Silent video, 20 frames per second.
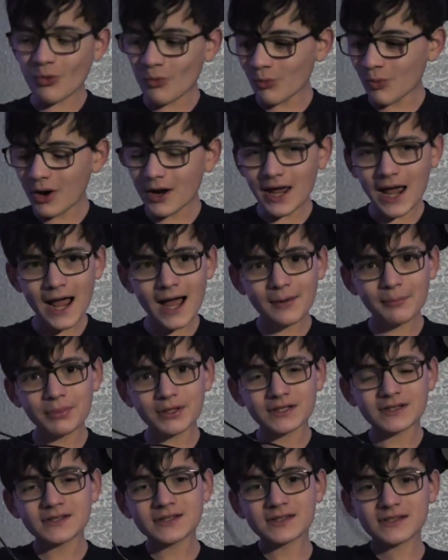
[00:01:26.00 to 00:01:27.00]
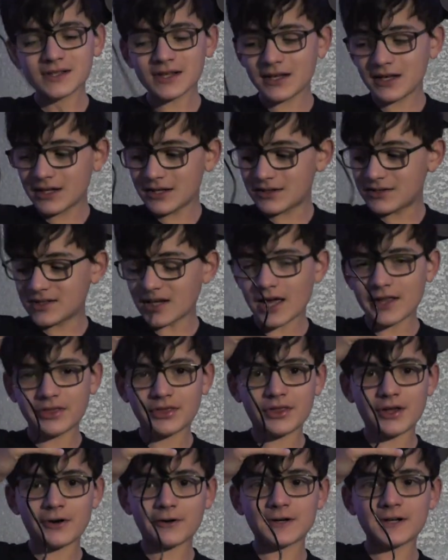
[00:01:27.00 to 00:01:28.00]
What happens is
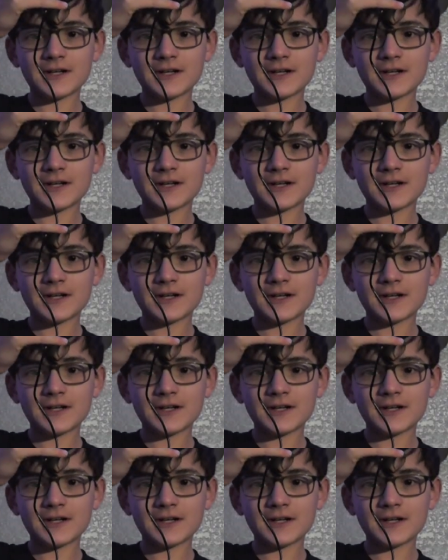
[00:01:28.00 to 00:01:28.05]
that there